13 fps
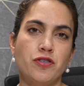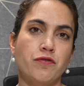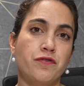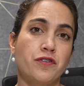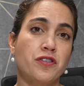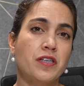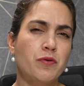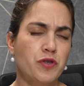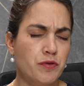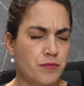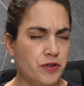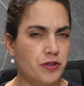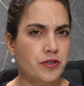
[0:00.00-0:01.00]
So first he was
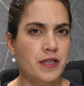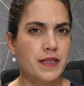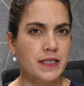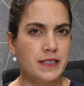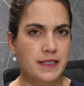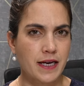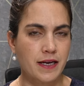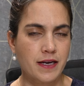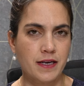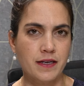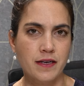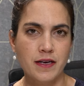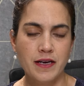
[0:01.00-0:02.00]
murdered and then
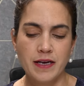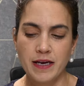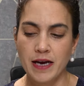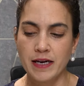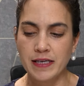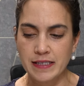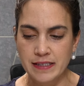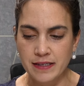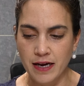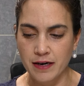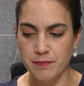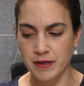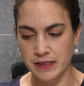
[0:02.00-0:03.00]
taken, and he's
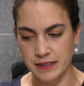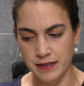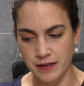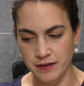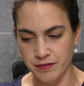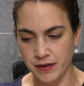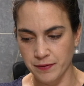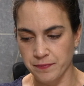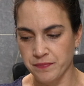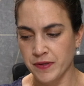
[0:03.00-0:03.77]
not amongst the living.